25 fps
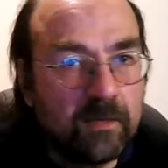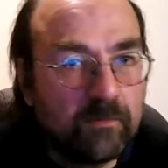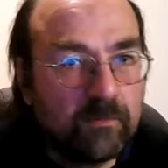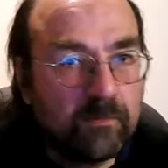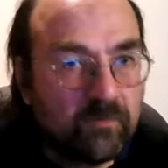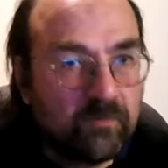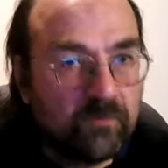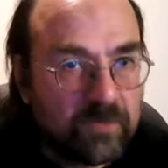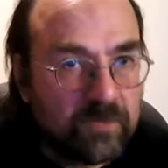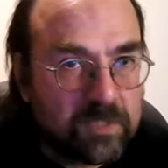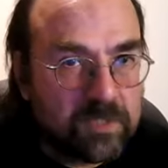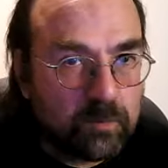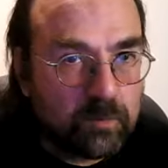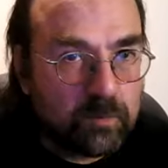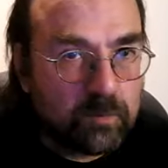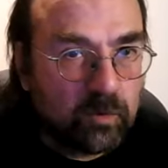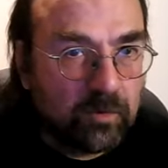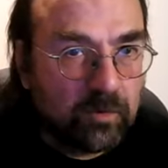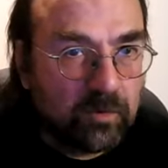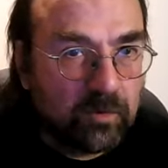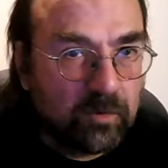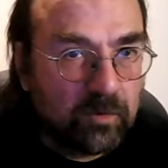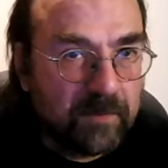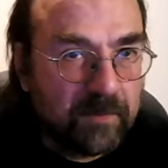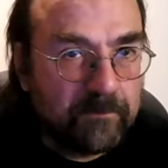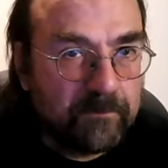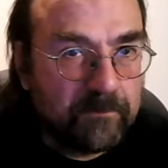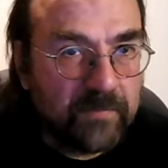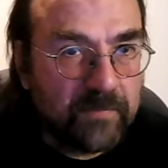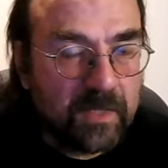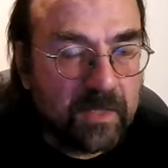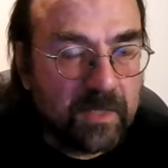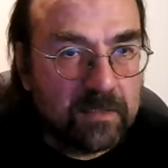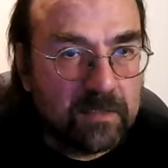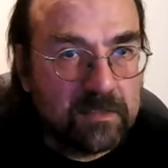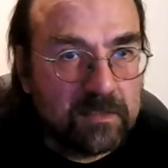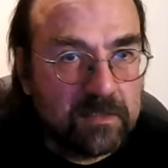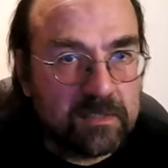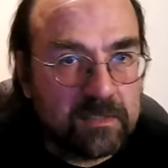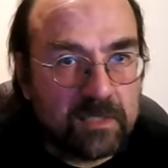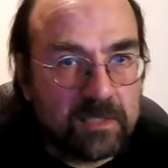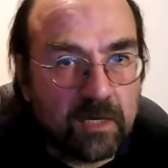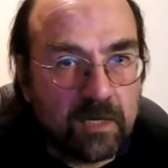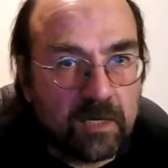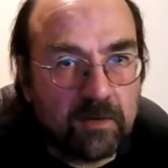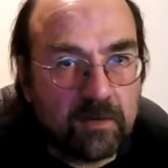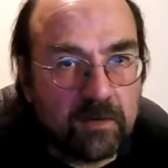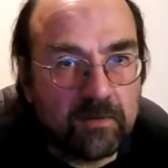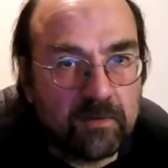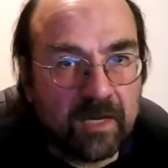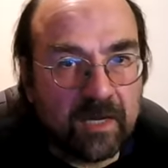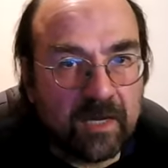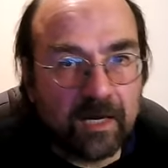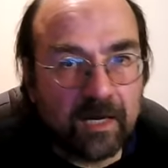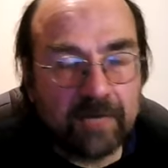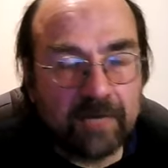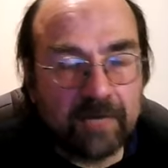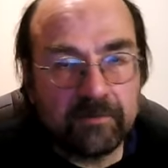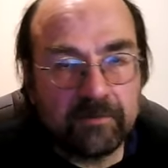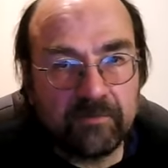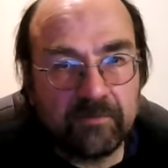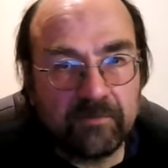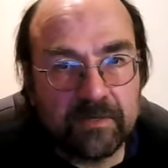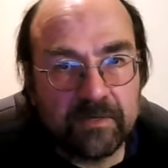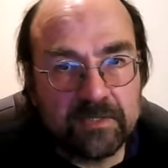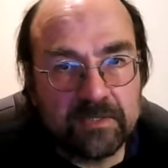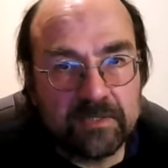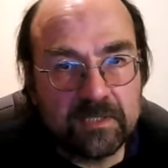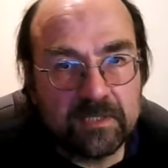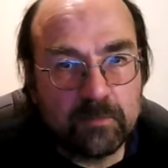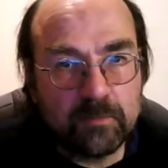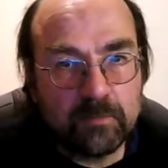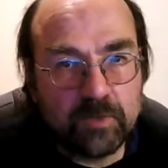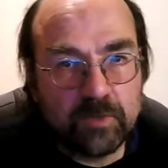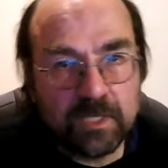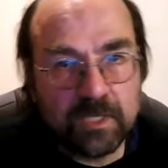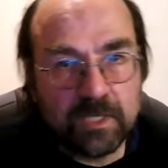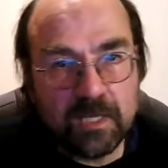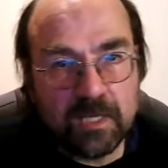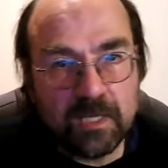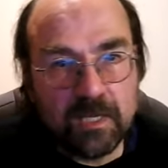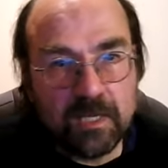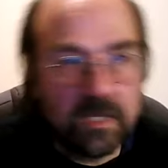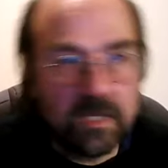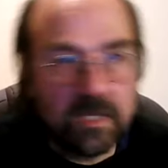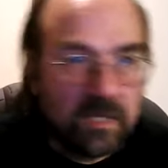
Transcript: principle. So that clarifies some of the